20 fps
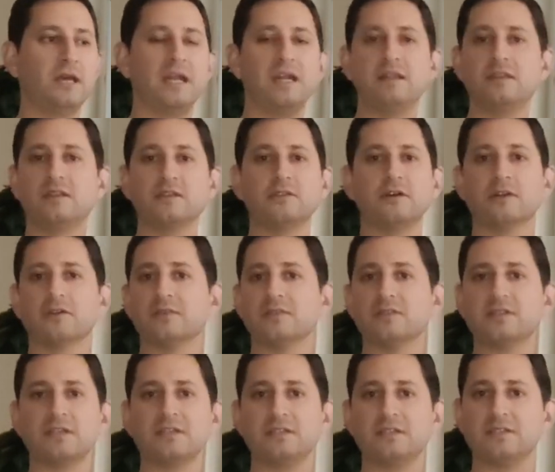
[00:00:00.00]
anything longer
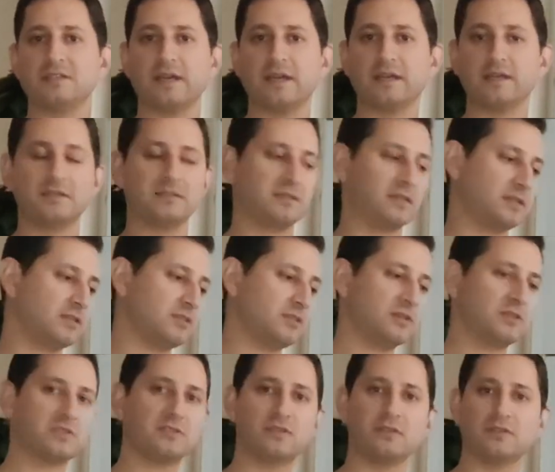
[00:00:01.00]
than 60 seconds and it
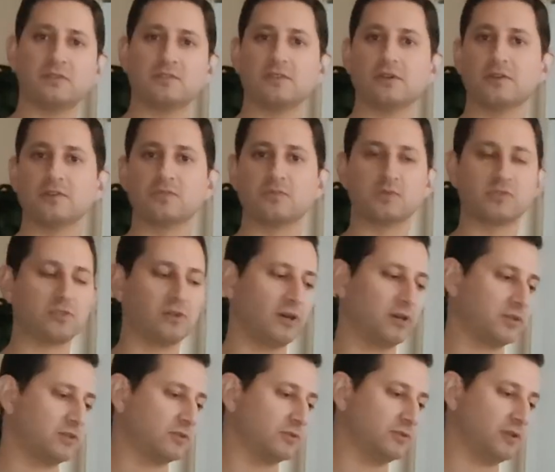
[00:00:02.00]
just, the stars were
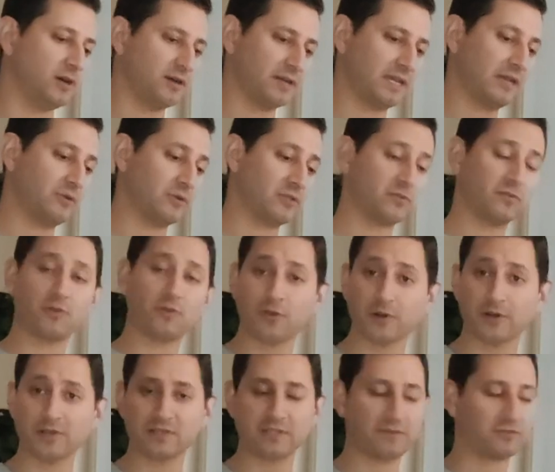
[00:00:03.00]
starting to elongate, which of
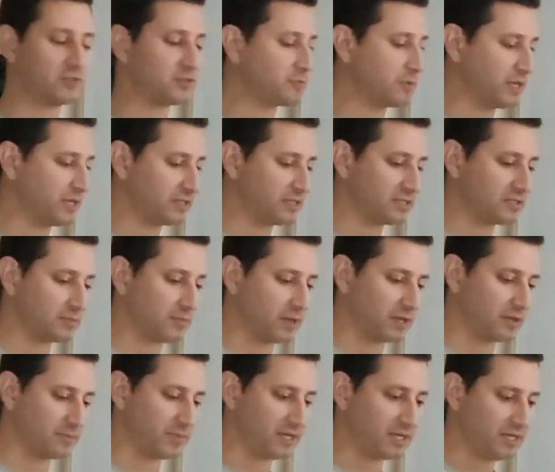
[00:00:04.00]
course, after spending this
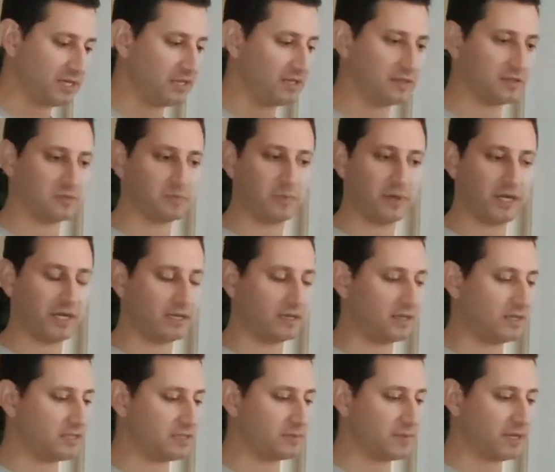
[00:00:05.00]
amount of money and buying
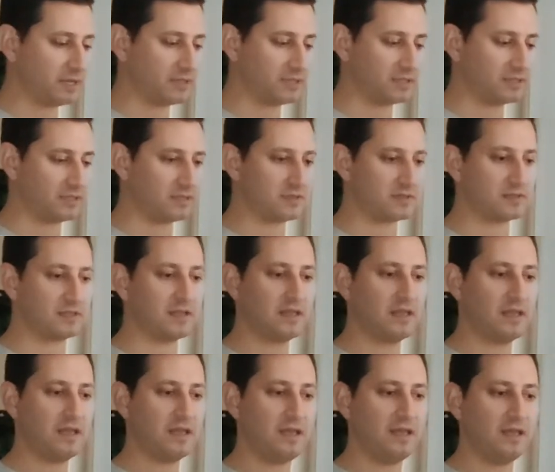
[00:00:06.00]
a nice mount like this,
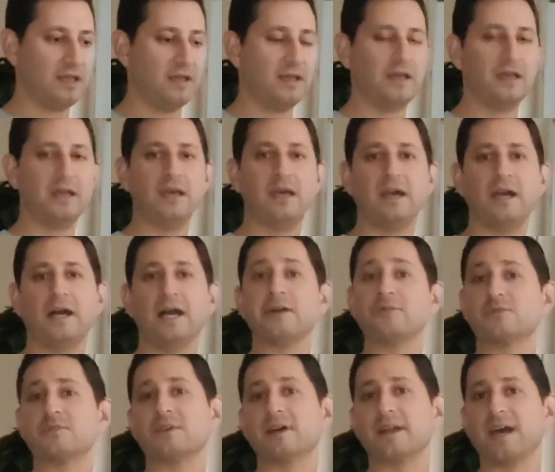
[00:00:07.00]

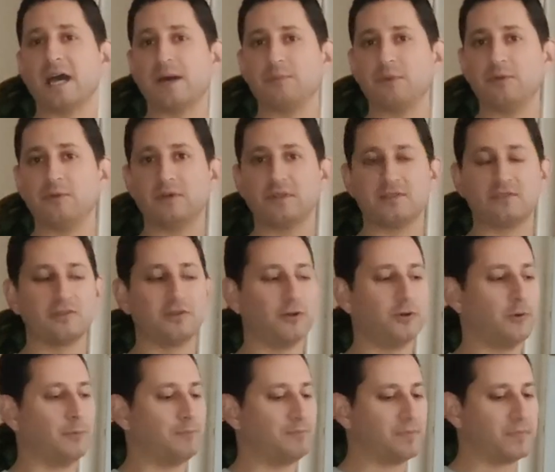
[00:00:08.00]
I was not happy with.
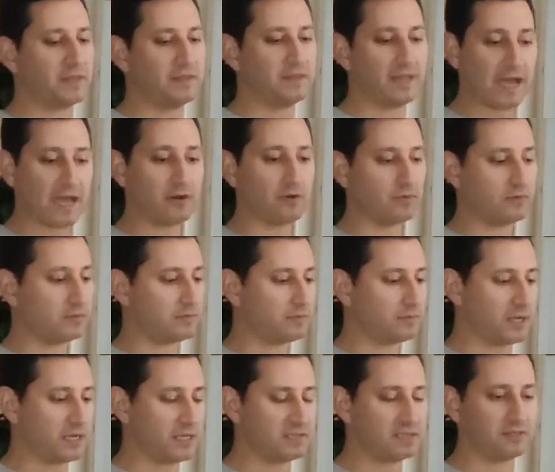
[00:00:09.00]
So that
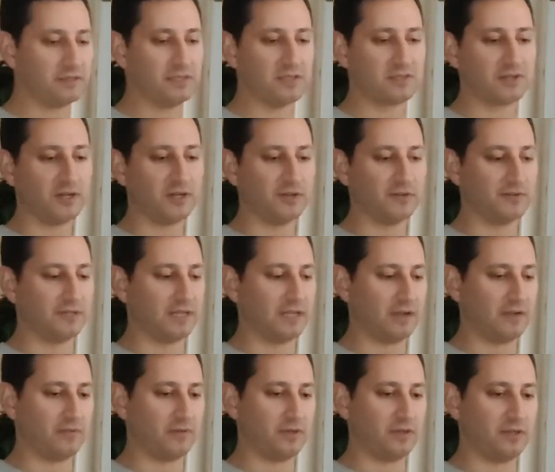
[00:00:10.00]
basically solved
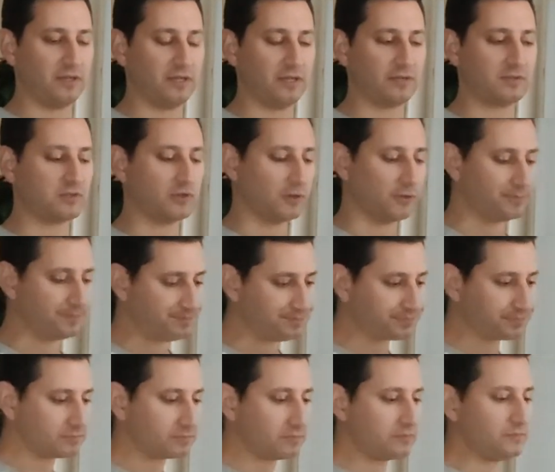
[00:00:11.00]
everything. So
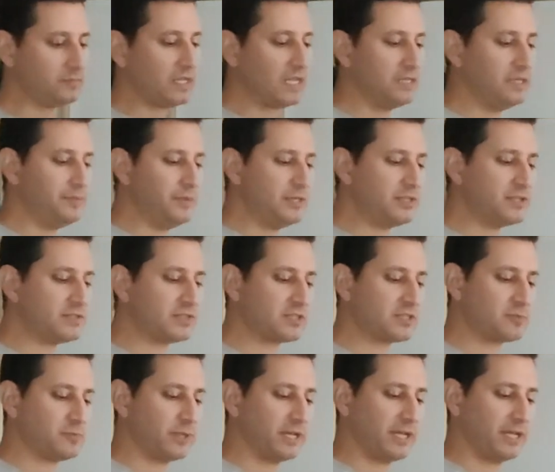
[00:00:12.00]
let me just
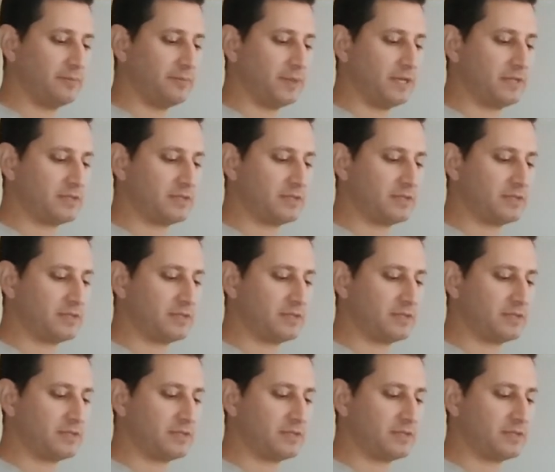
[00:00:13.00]
explain